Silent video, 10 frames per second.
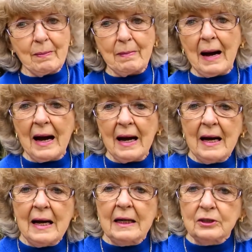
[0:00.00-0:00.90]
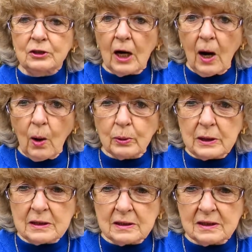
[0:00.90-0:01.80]
of my
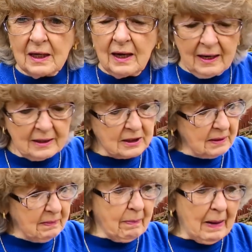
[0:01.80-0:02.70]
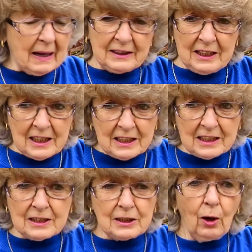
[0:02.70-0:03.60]
doggies and some of my
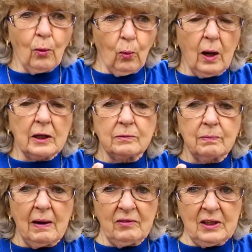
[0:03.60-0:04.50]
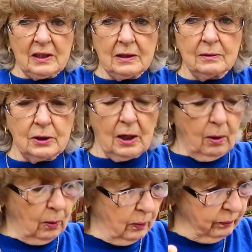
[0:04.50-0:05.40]
kitties watch my videos,
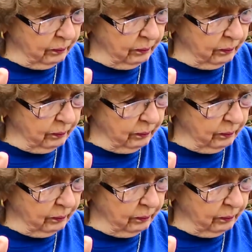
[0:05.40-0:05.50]
y'all.